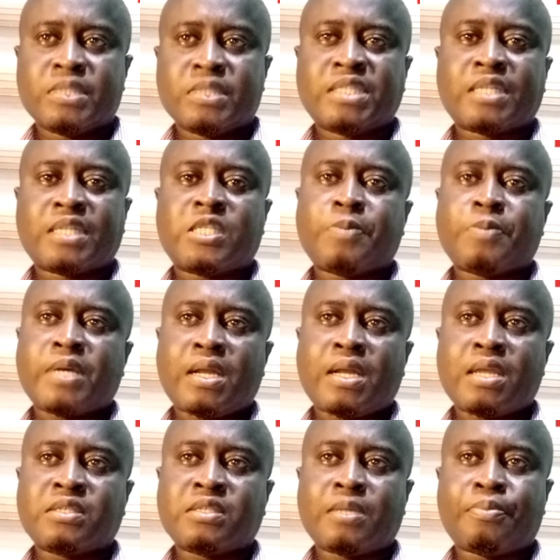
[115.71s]
This is a
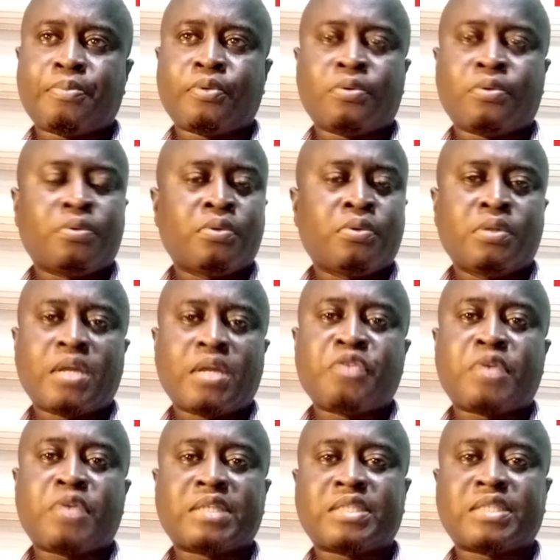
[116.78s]
typical example that
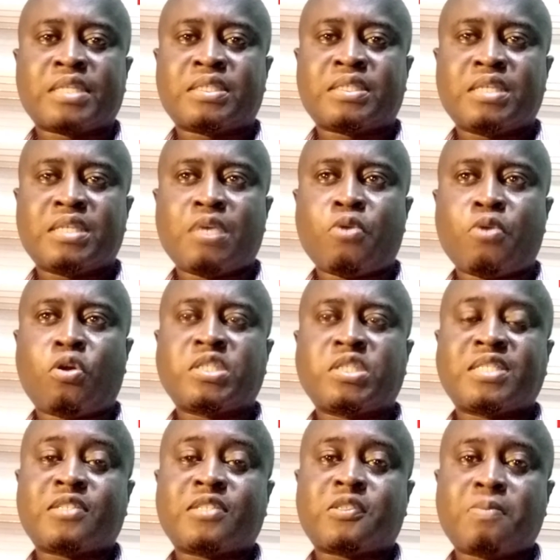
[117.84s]
you can set, and we call
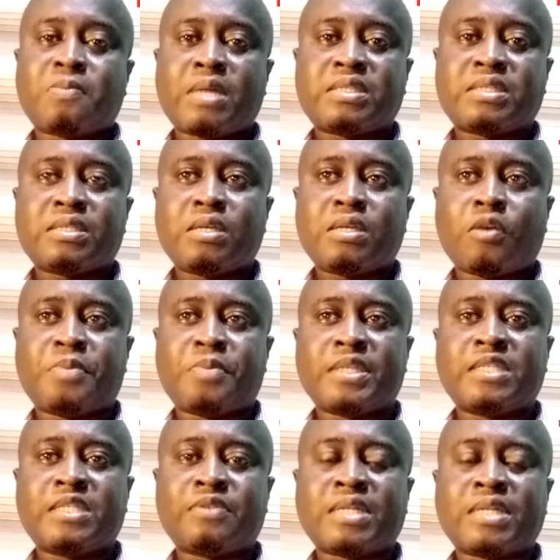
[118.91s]
this the SMART
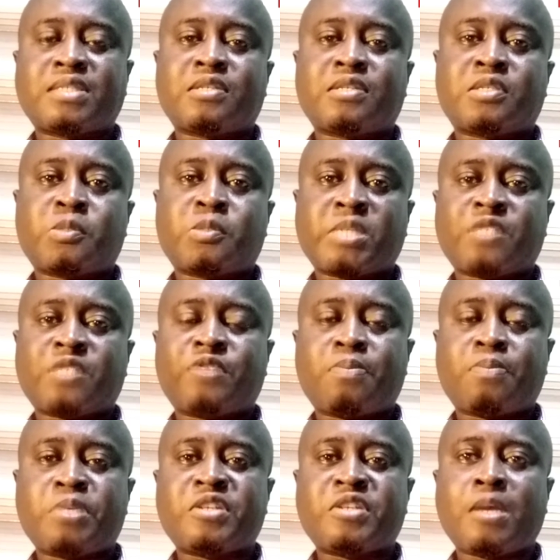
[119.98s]
objectives, as a
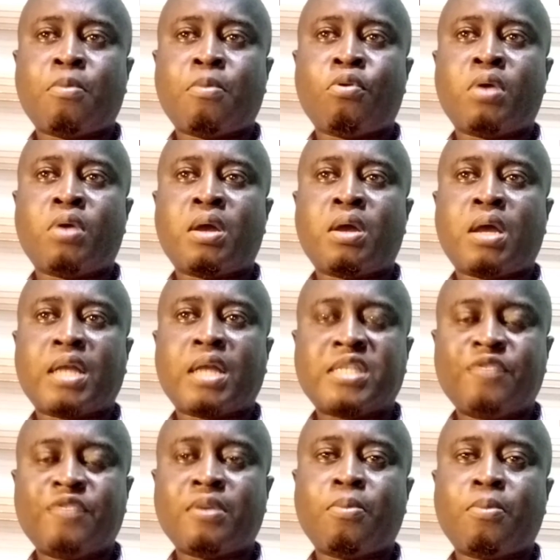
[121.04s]
specific, measurable,
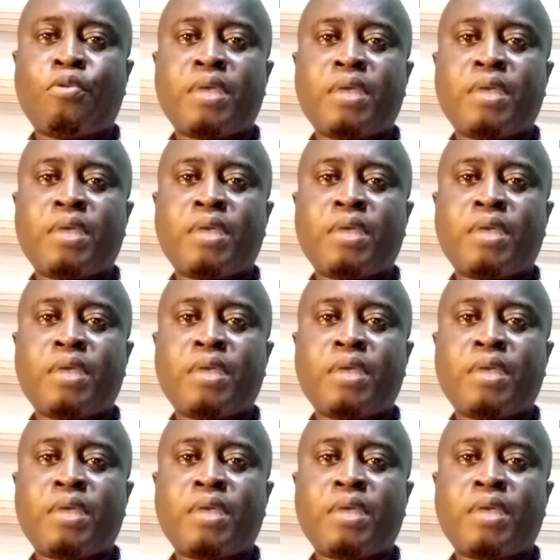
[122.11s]
achievable,